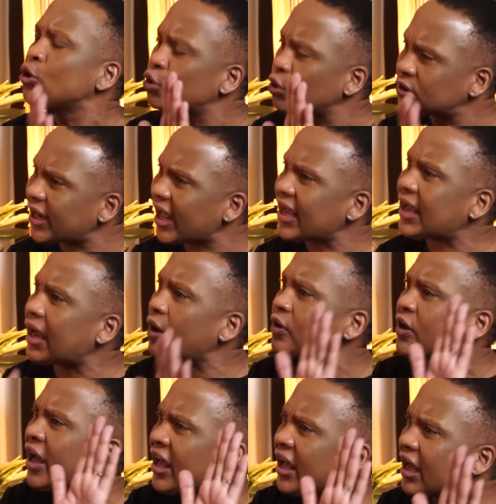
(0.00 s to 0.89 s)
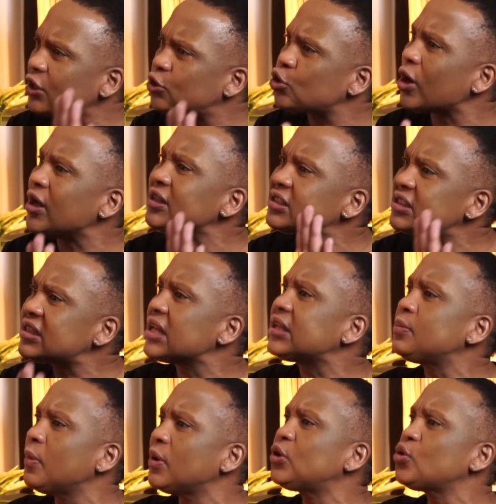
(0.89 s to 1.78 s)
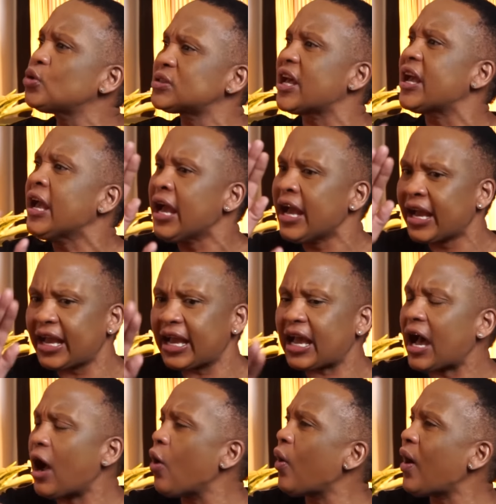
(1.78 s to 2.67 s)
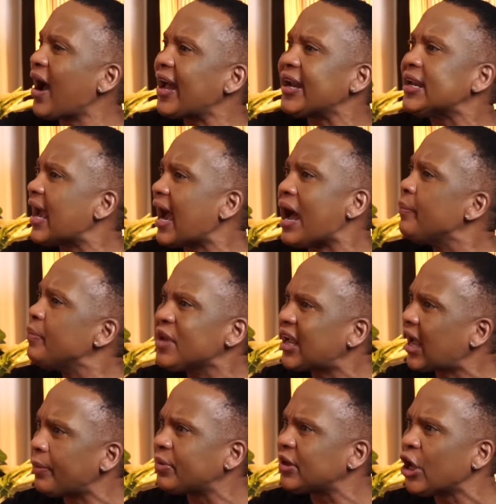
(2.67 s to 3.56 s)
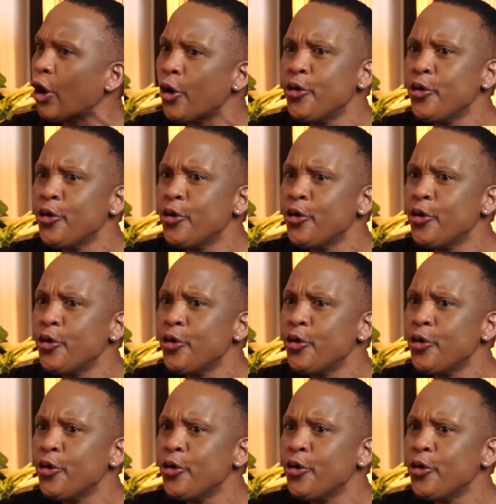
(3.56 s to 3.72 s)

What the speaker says: take out a joint statement to say amicably.